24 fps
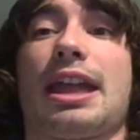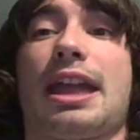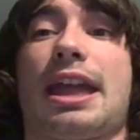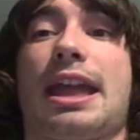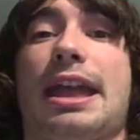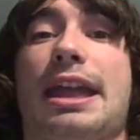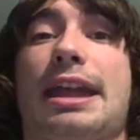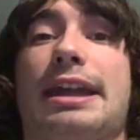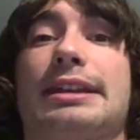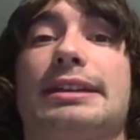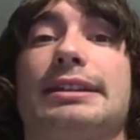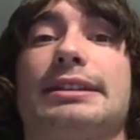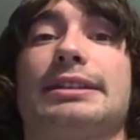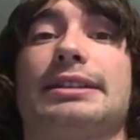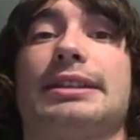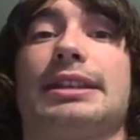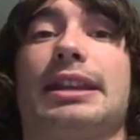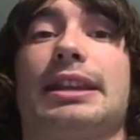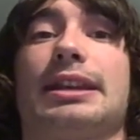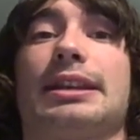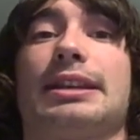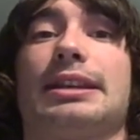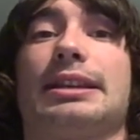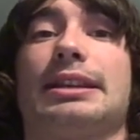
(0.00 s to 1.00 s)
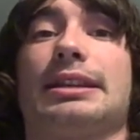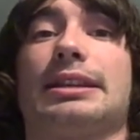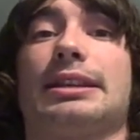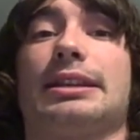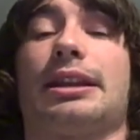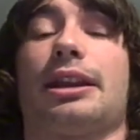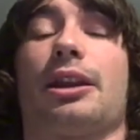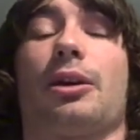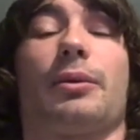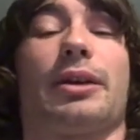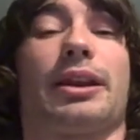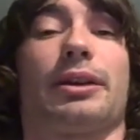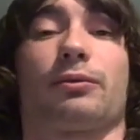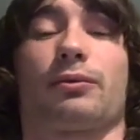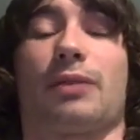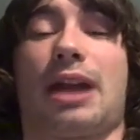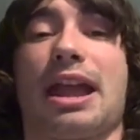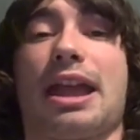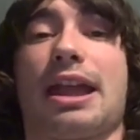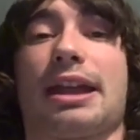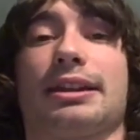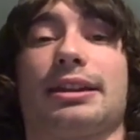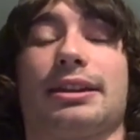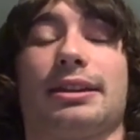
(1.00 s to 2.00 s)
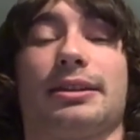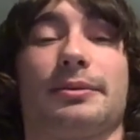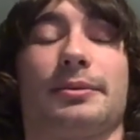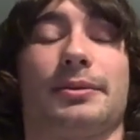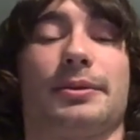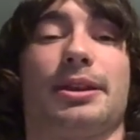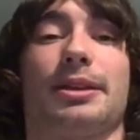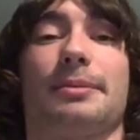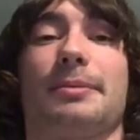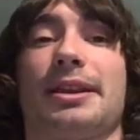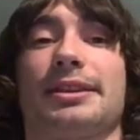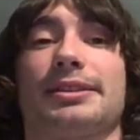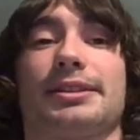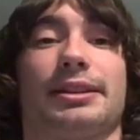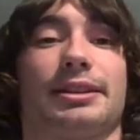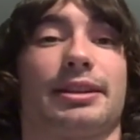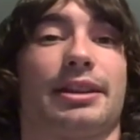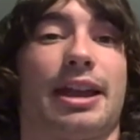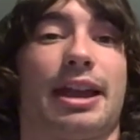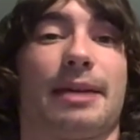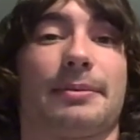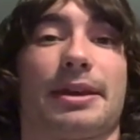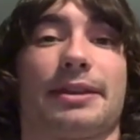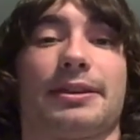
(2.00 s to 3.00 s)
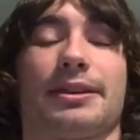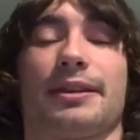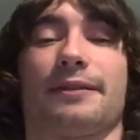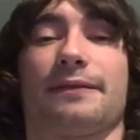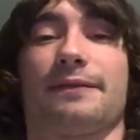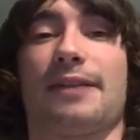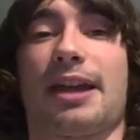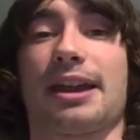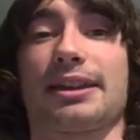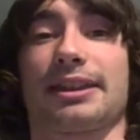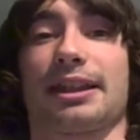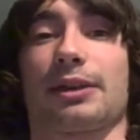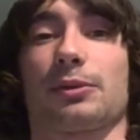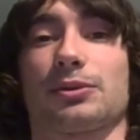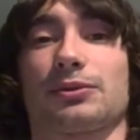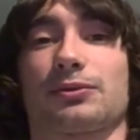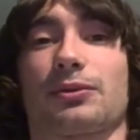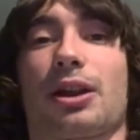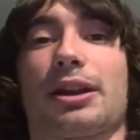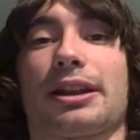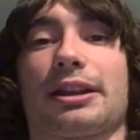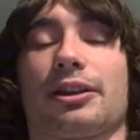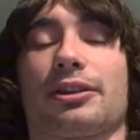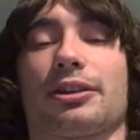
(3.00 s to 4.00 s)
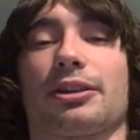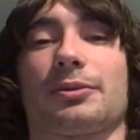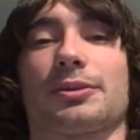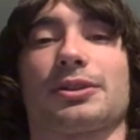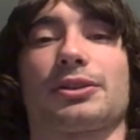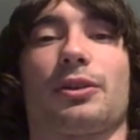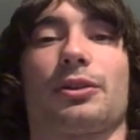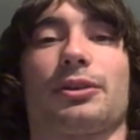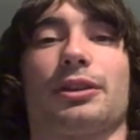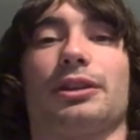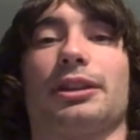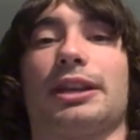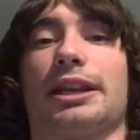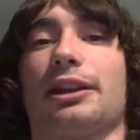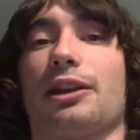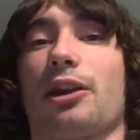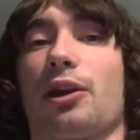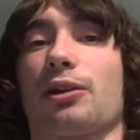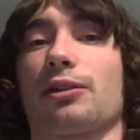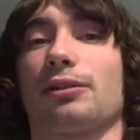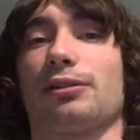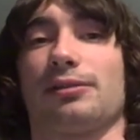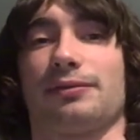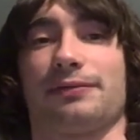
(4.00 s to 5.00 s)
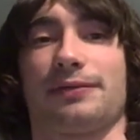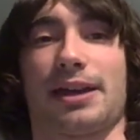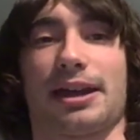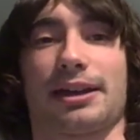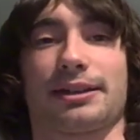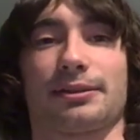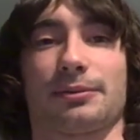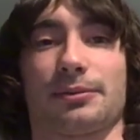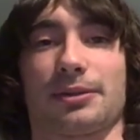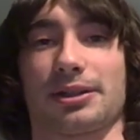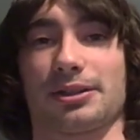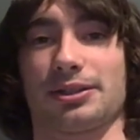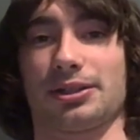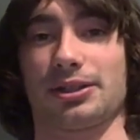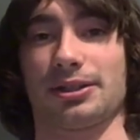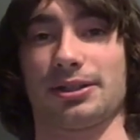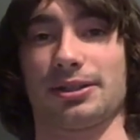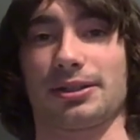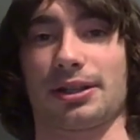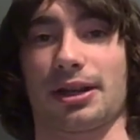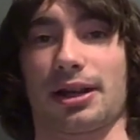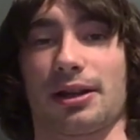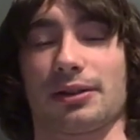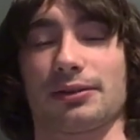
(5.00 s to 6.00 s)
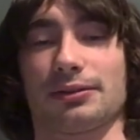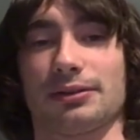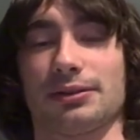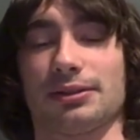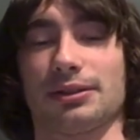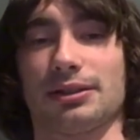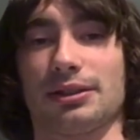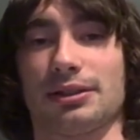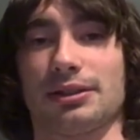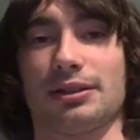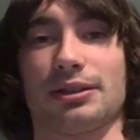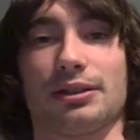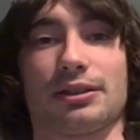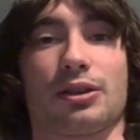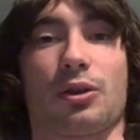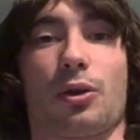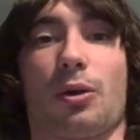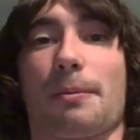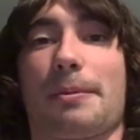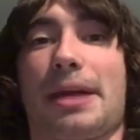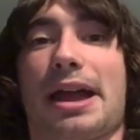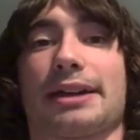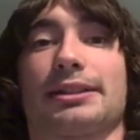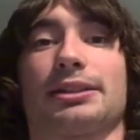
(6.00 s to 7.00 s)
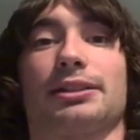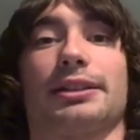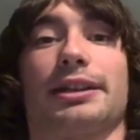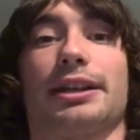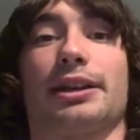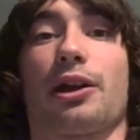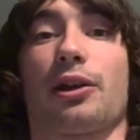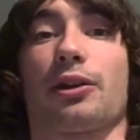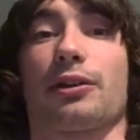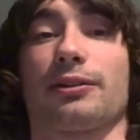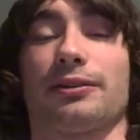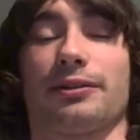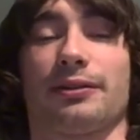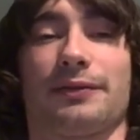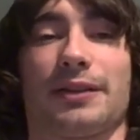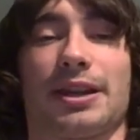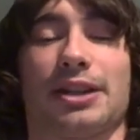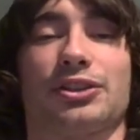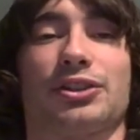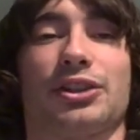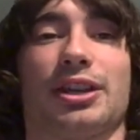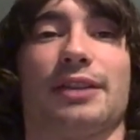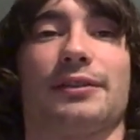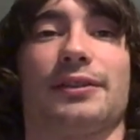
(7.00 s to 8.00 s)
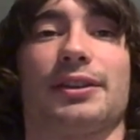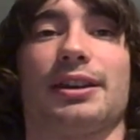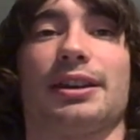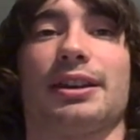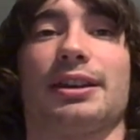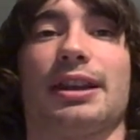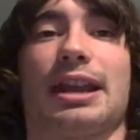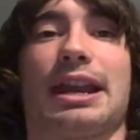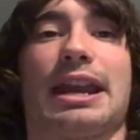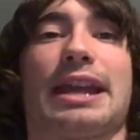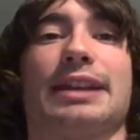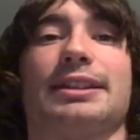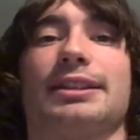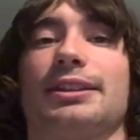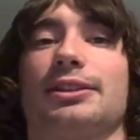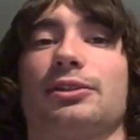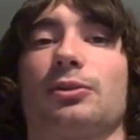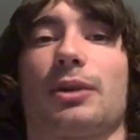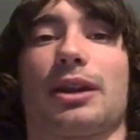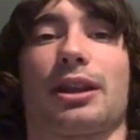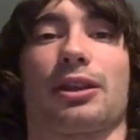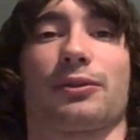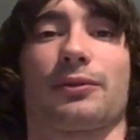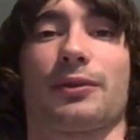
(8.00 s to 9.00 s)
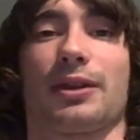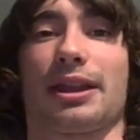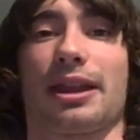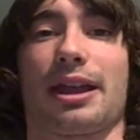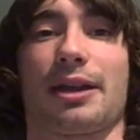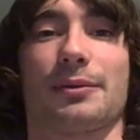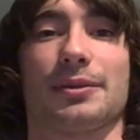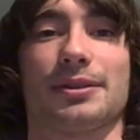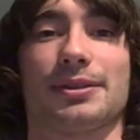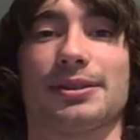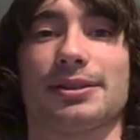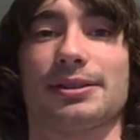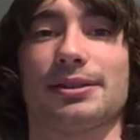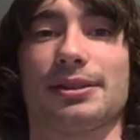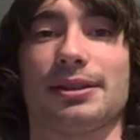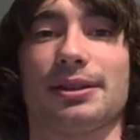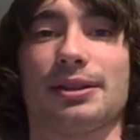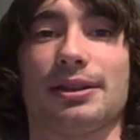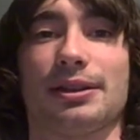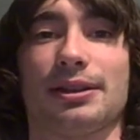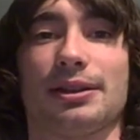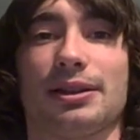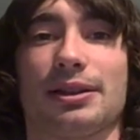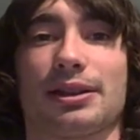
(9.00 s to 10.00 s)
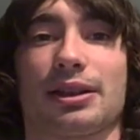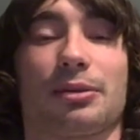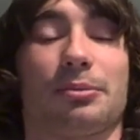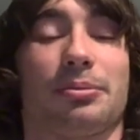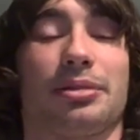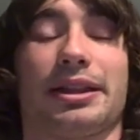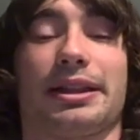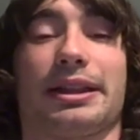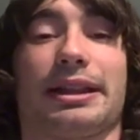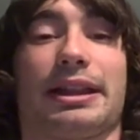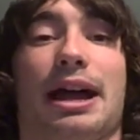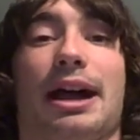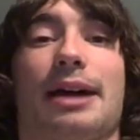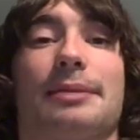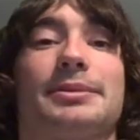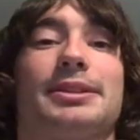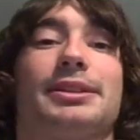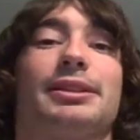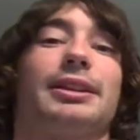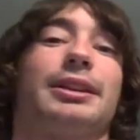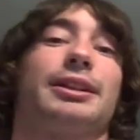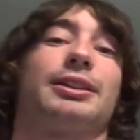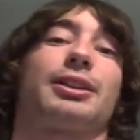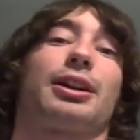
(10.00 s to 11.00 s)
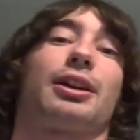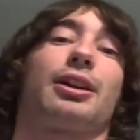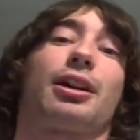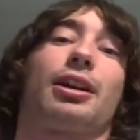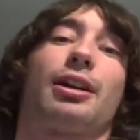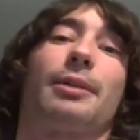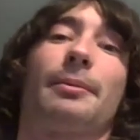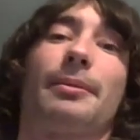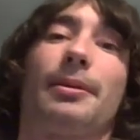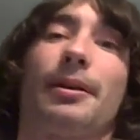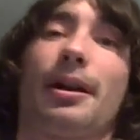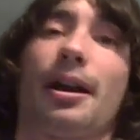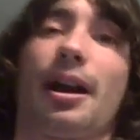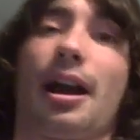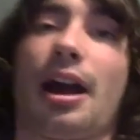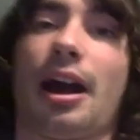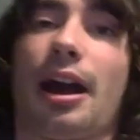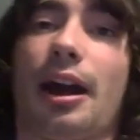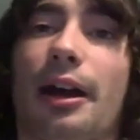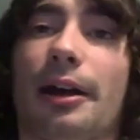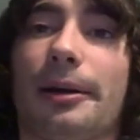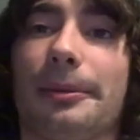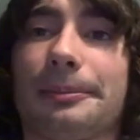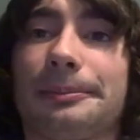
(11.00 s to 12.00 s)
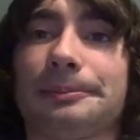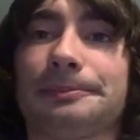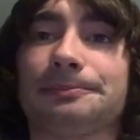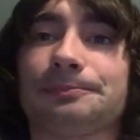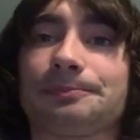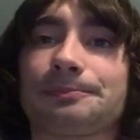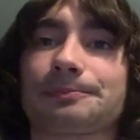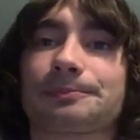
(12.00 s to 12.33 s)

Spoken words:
And when it ran, he basically claimed that the effect that it was running under was called the Leonardo effect, which is going back to Leonardo da Vinci. Even in 1823, that was a completely obsolete term. And